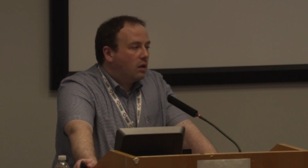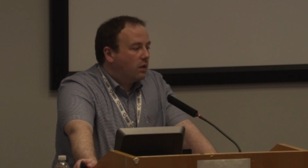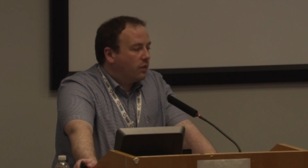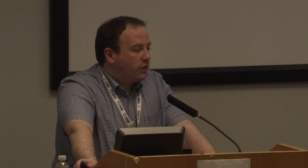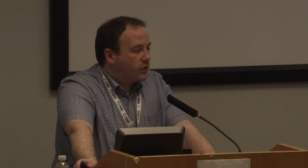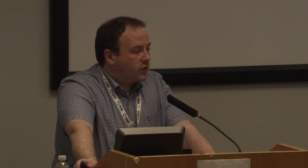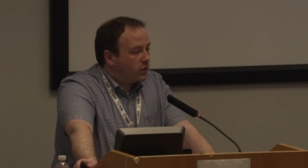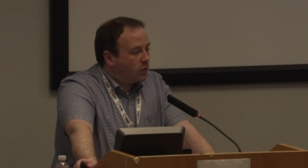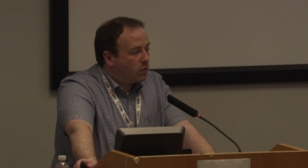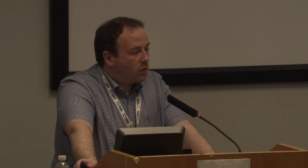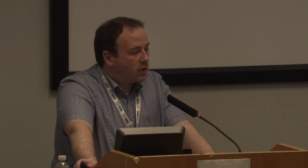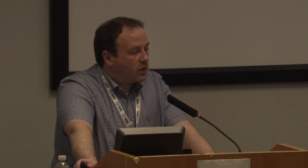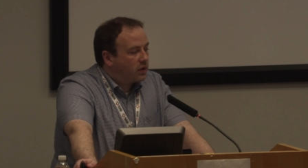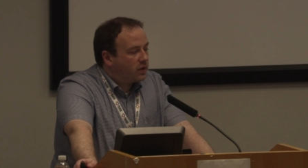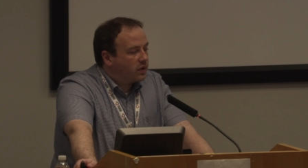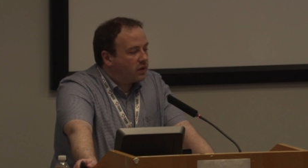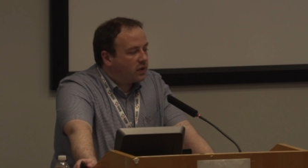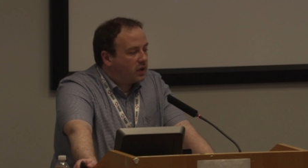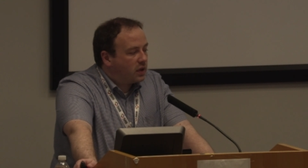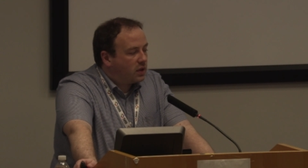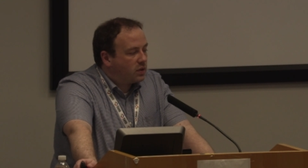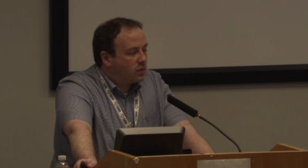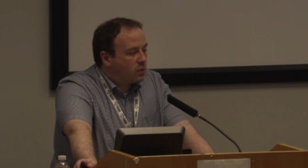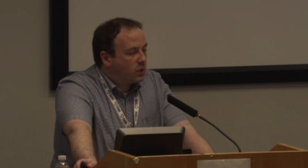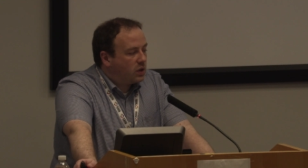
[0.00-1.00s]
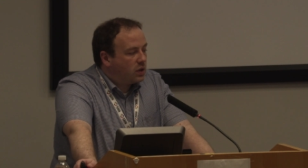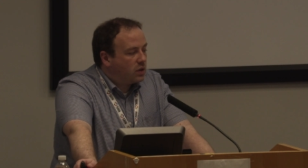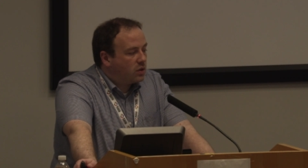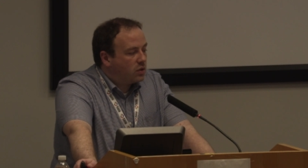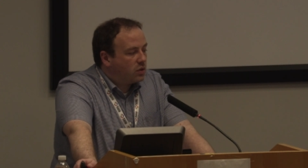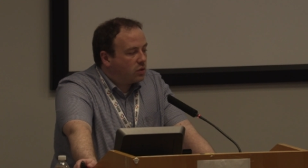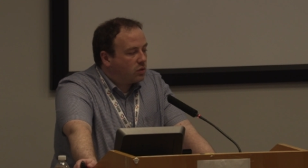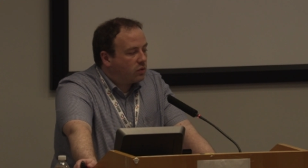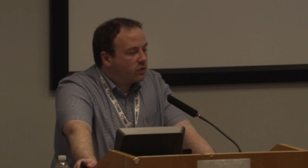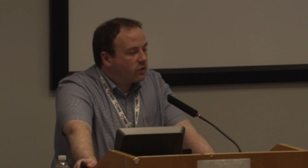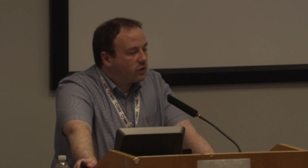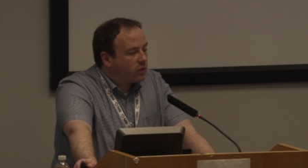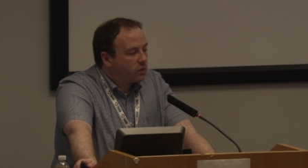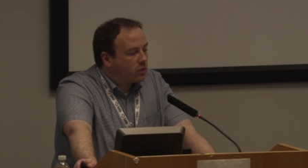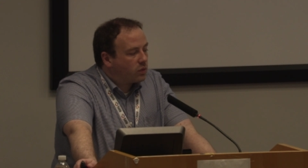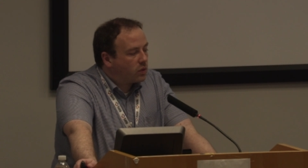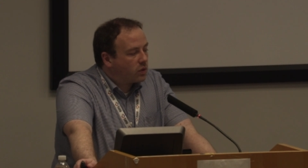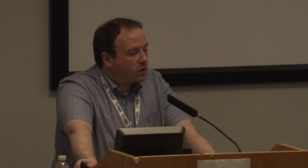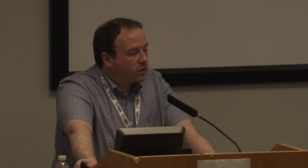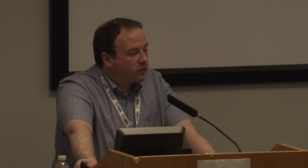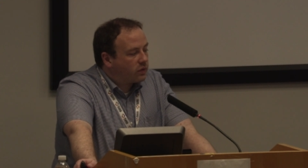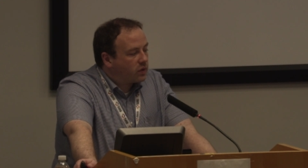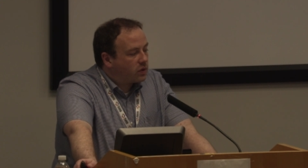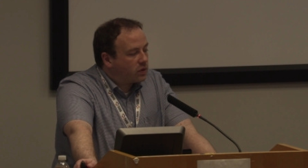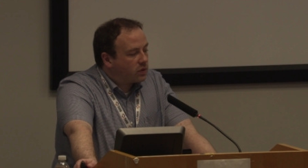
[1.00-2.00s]
So one of the things we do
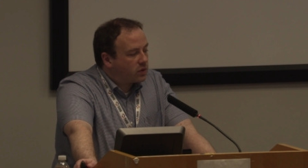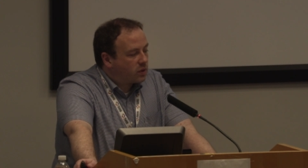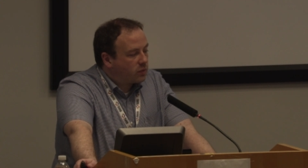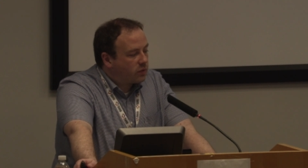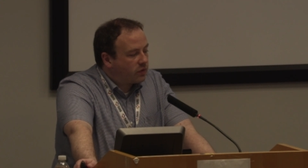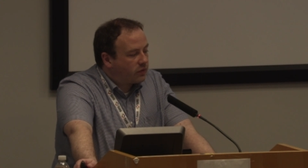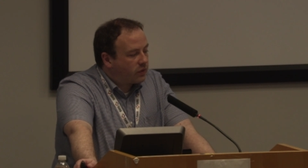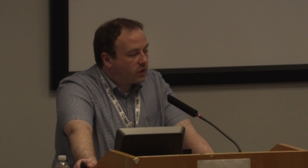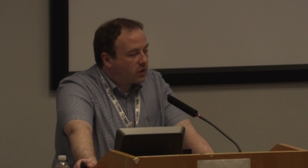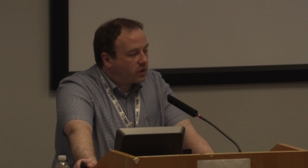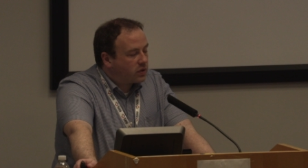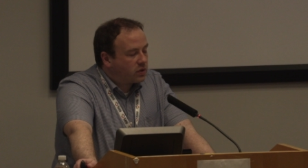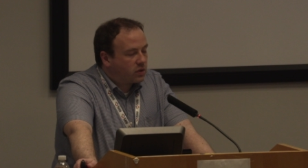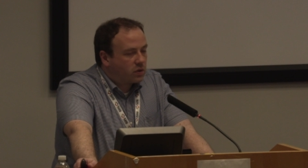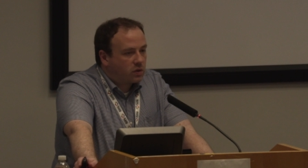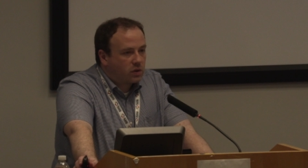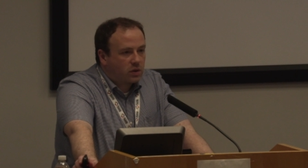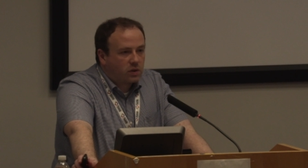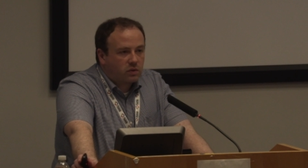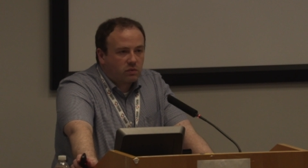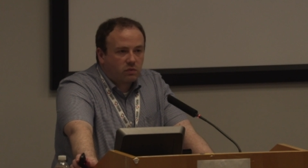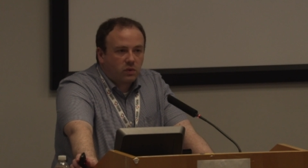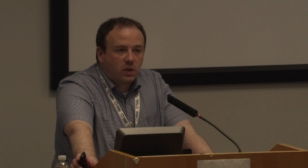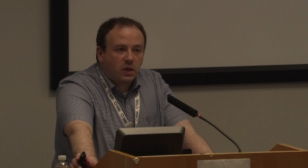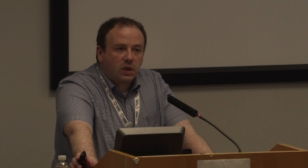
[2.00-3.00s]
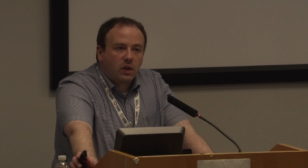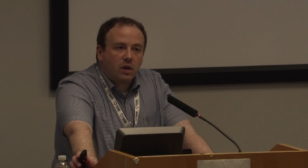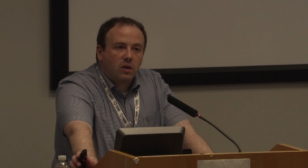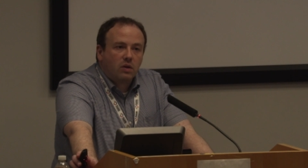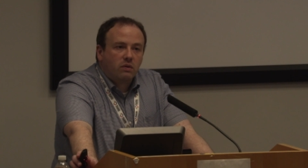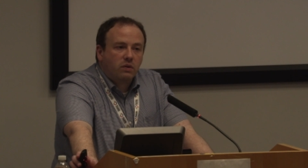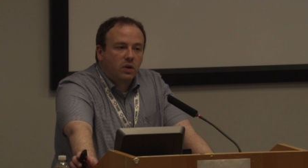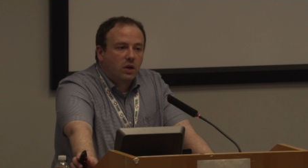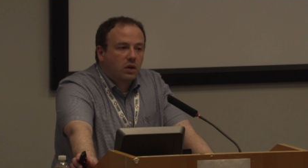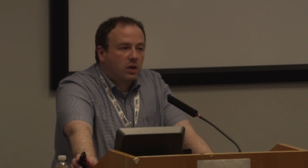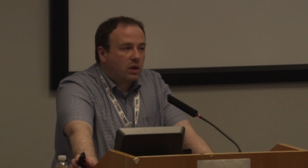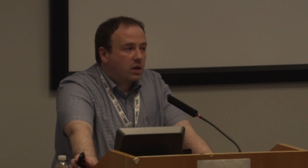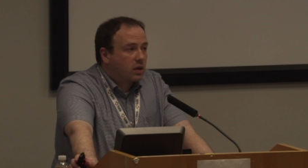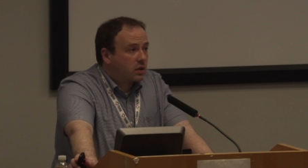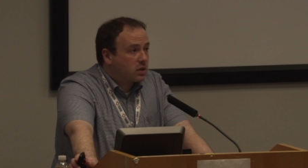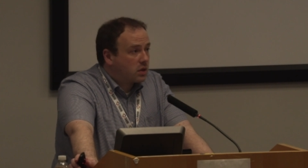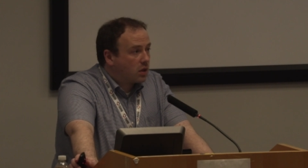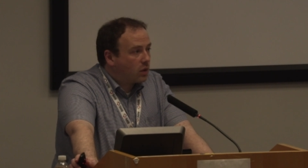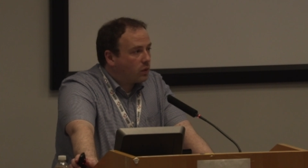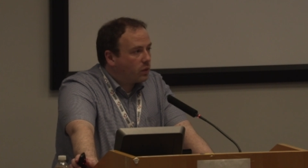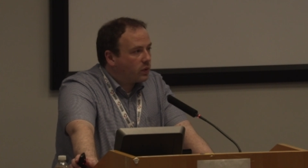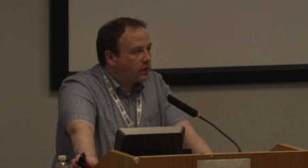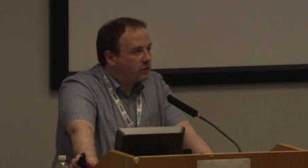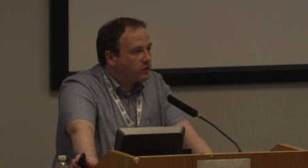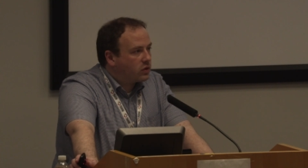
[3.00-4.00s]
for some of our studies, rightly or wrongly, it's
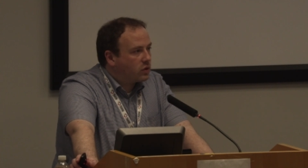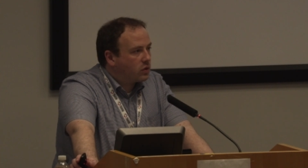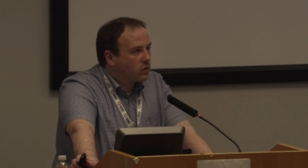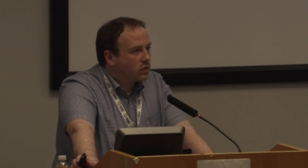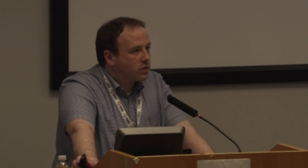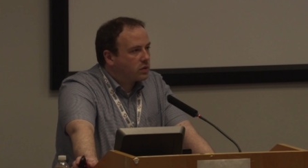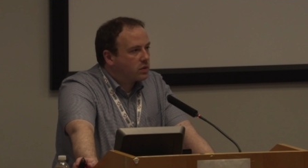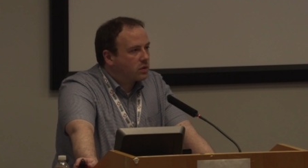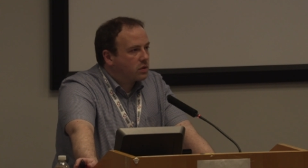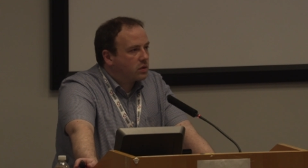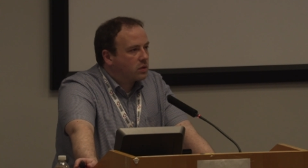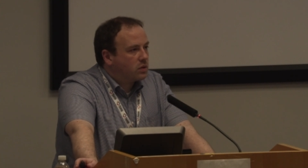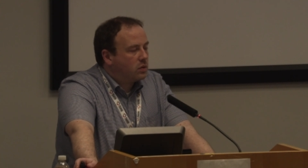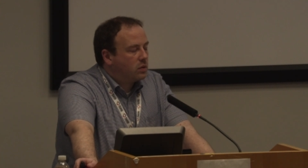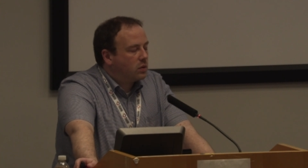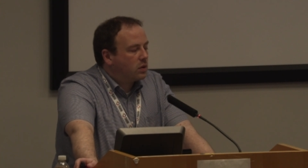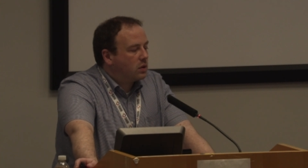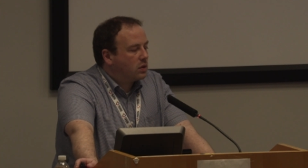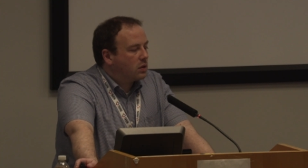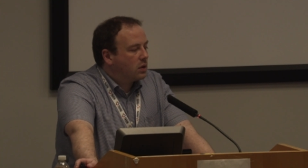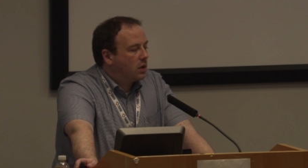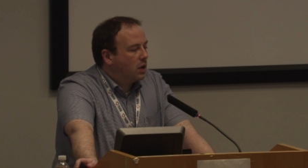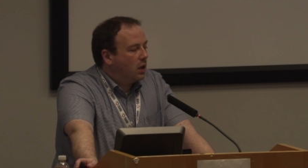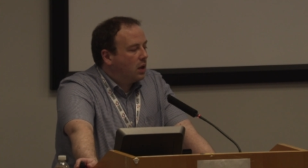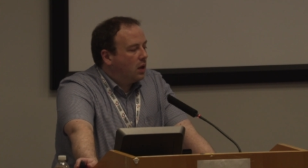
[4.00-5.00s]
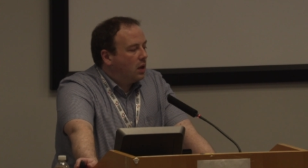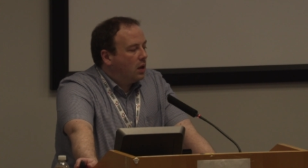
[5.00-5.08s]
how we've chosen to do it,